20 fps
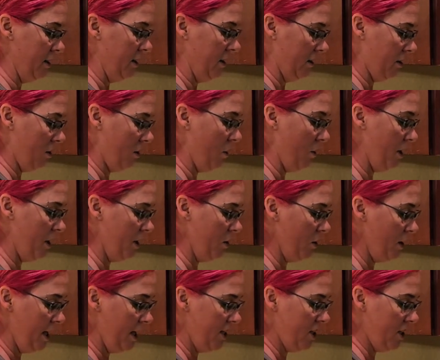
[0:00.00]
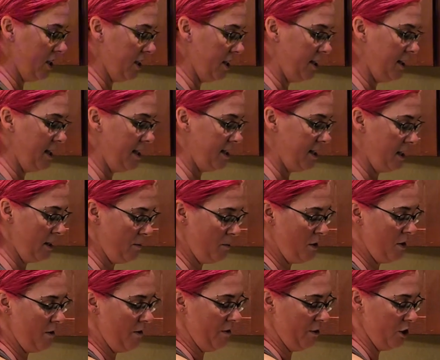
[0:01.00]
So we're gonna go ahead and just let that
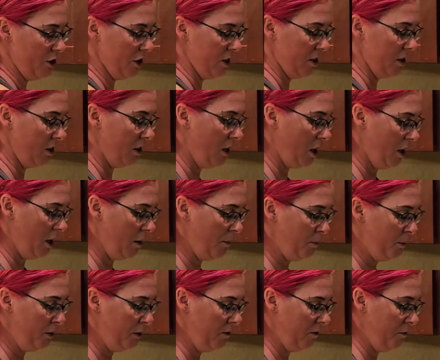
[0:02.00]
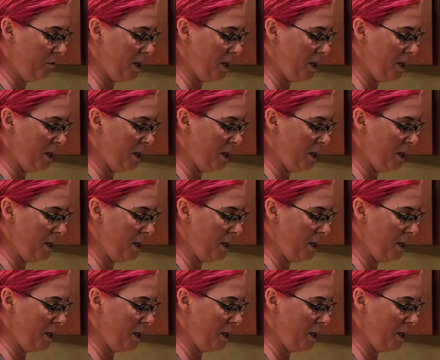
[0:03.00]
simmer for just a couple of